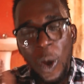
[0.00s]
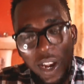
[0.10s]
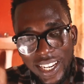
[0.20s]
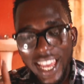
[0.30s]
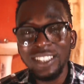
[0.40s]

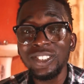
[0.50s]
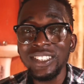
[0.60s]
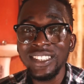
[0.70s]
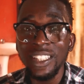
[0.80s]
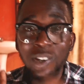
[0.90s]
like to
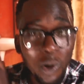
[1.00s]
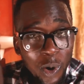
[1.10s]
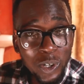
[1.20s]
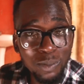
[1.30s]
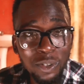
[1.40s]
see
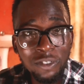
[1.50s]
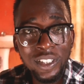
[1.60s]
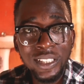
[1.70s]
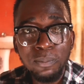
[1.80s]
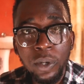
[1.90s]
old
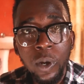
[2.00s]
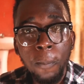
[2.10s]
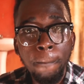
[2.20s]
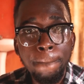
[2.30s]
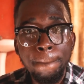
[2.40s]
movies,
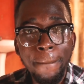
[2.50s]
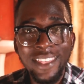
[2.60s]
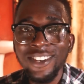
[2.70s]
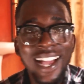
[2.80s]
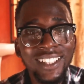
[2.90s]
but
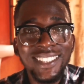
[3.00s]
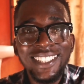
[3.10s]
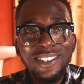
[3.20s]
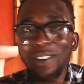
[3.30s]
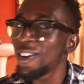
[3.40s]
you can't
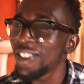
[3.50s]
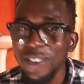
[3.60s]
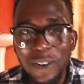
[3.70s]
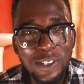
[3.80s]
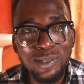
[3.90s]
see all
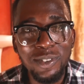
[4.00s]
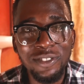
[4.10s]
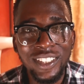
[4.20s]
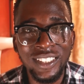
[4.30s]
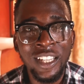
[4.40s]
the old
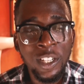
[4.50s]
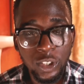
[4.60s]
movies.